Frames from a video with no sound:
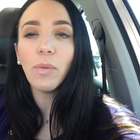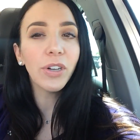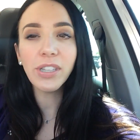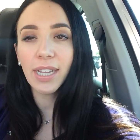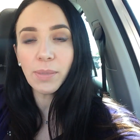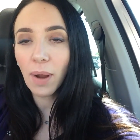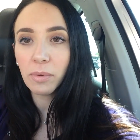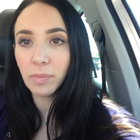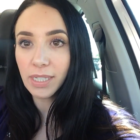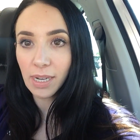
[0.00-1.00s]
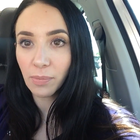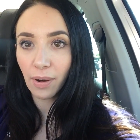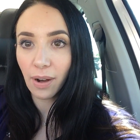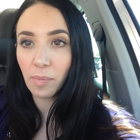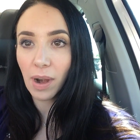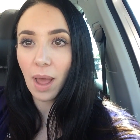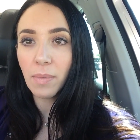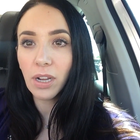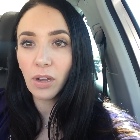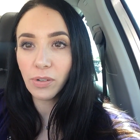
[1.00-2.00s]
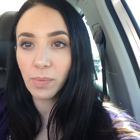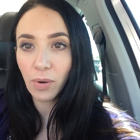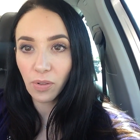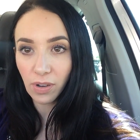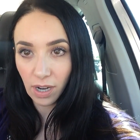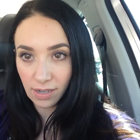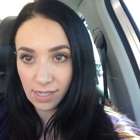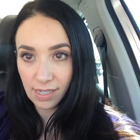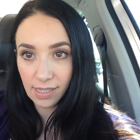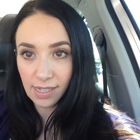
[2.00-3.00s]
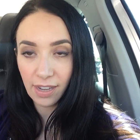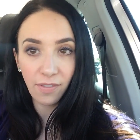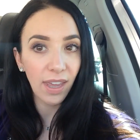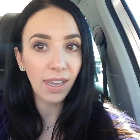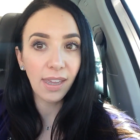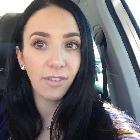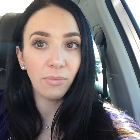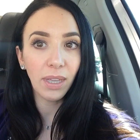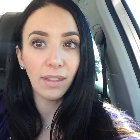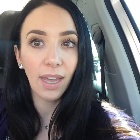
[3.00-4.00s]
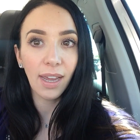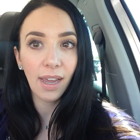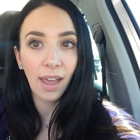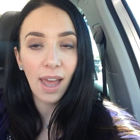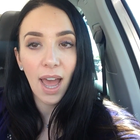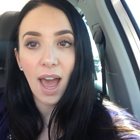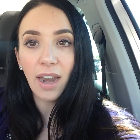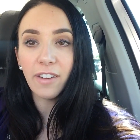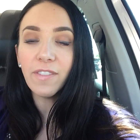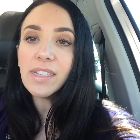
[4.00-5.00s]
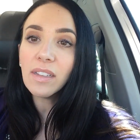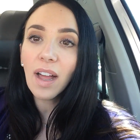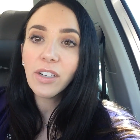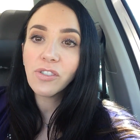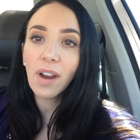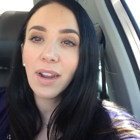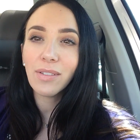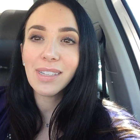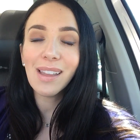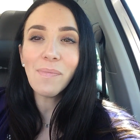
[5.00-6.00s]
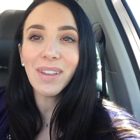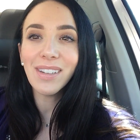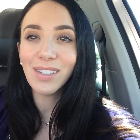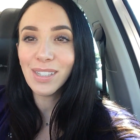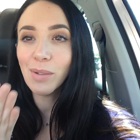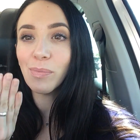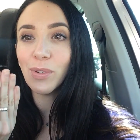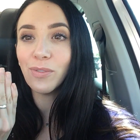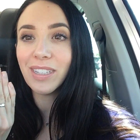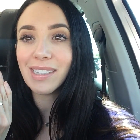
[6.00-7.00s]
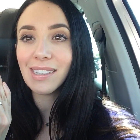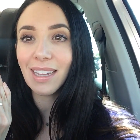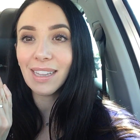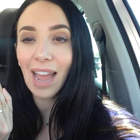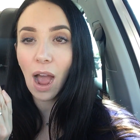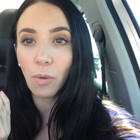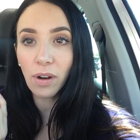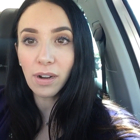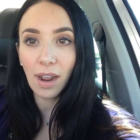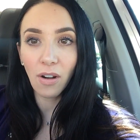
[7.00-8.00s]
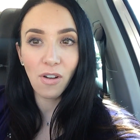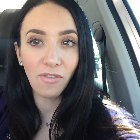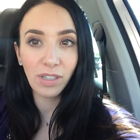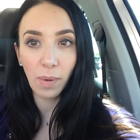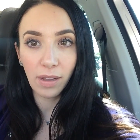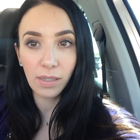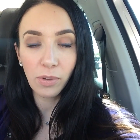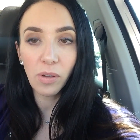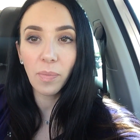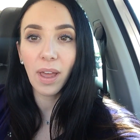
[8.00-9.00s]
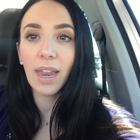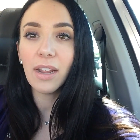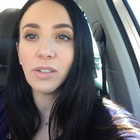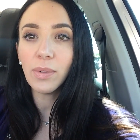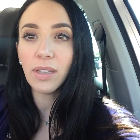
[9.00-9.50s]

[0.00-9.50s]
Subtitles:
which that's probably temporary, but I'm gonna go to my orthodontist and see if they can give me like an Invisalign tray or something just to move it slightly outward. I don't know if it's possible, but here's